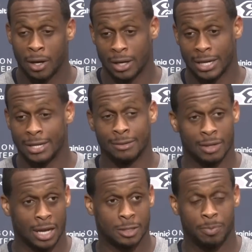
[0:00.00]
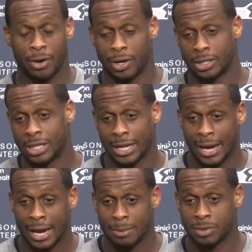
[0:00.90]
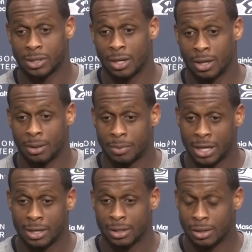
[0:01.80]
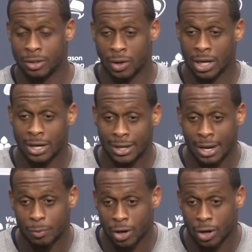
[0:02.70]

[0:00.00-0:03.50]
getting experience in games, getting, you know, a lot of game